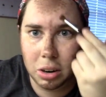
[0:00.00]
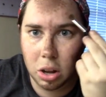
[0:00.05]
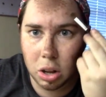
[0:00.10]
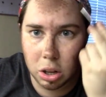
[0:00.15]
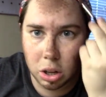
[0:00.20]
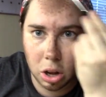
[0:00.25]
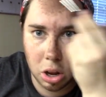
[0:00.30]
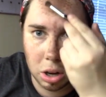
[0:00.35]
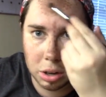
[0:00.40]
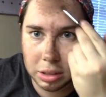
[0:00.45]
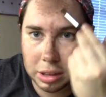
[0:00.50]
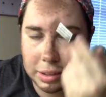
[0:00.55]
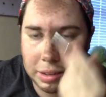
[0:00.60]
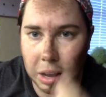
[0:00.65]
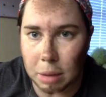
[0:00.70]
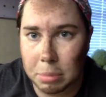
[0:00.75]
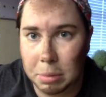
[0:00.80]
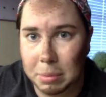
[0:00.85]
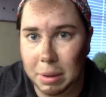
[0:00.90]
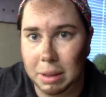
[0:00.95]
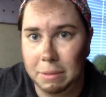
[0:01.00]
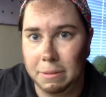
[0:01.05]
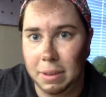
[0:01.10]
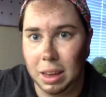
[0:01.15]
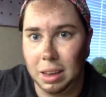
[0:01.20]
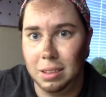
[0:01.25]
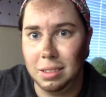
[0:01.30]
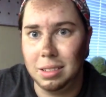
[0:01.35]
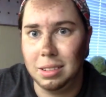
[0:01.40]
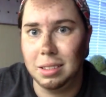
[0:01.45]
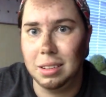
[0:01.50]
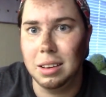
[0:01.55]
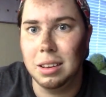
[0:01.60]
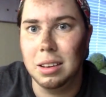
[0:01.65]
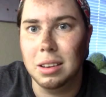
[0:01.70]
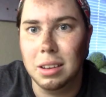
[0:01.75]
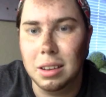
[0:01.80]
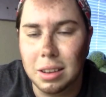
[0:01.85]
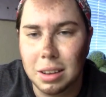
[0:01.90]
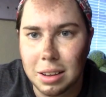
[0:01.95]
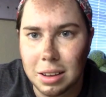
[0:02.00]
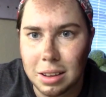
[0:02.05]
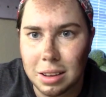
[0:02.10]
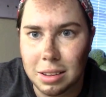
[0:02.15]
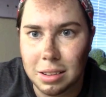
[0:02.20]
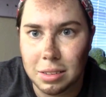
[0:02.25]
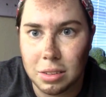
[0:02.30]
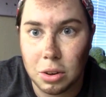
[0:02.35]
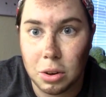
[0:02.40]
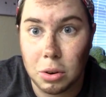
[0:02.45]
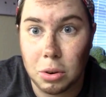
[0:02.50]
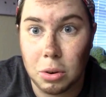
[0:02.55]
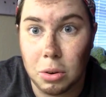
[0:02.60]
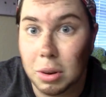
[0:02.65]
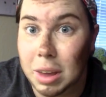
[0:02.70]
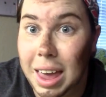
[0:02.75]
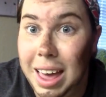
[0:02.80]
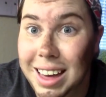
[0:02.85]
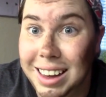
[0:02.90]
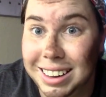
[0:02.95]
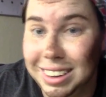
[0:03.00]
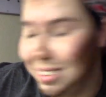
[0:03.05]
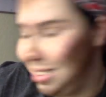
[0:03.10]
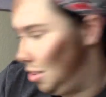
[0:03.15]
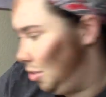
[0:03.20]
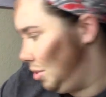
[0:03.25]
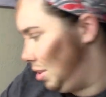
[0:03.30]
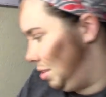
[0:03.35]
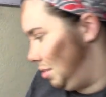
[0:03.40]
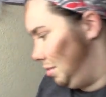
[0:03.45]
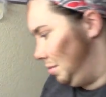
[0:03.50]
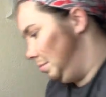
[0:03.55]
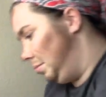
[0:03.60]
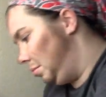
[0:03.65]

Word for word: along the top of my face. So yeah, let's do it.